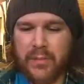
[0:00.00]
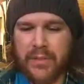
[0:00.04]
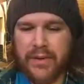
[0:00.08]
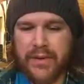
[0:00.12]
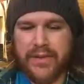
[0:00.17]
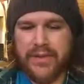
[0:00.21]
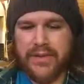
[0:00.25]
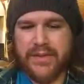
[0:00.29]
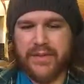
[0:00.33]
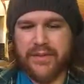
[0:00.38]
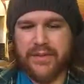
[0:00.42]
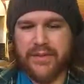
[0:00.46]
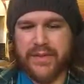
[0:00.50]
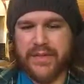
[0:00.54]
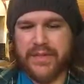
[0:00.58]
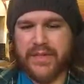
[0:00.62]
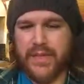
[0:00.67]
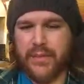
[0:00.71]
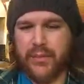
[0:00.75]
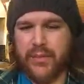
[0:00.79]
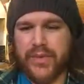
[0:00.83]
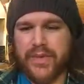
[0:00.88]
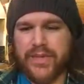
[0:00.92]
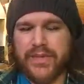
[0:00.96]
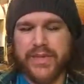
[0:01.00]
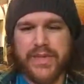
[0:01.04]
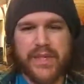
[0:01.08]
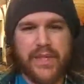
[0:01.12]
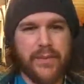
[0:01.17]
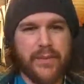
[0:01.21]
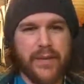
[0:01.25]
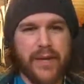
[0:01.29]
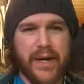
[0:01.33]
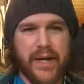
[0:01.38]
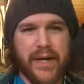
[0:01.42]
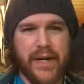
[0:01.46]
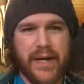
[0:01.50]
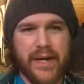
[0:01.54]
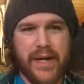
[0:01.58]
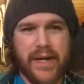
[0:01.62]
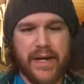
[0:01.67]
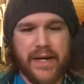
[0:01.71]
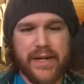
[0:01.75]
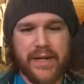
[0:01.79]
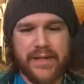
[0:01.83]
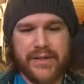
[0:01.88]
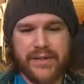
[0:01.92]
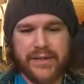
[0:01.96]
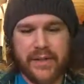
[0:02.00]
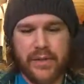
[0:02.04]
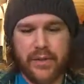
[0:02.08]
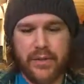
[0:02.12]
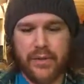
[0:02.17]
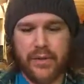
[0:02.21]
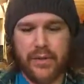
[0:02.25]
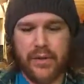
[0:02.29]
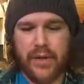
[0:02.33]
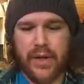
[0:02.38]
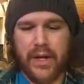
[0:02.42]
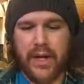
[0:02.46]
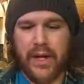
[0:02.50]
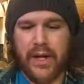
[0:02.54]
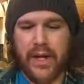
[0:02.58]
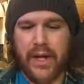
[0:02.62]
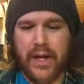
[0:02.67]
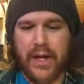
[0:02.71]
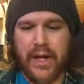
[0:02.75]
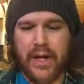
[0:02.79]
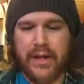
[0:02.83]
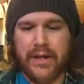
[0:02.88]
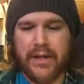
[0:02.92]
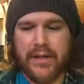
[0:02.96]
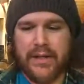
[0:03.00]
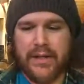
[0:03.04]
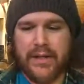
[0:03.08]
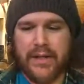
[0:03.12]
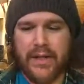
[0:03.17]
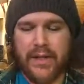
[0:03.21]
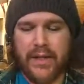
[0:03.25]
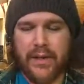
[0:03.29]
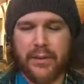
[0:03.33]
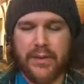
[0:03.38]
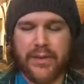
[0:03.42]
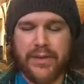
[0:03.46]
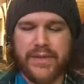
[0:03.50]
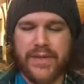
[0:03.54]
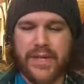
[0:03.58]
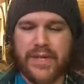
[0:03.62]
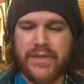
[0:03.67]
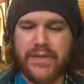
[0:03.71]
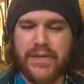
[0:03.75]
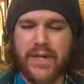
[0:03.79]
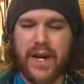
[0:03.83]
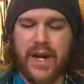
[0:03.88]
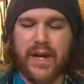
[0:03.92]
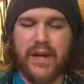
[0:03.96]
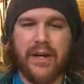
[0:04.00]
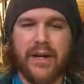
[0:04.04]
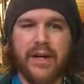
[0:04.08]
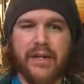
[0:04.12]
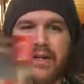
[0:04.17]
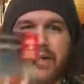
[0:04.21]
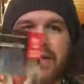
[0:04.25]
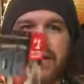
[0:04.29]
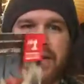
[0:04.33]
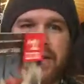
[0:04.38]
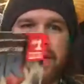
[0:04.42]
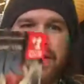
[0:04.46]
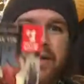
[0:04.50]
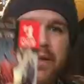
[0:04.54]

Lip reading: but this is the first time we see him kind of on his own, and with Jason Aaron,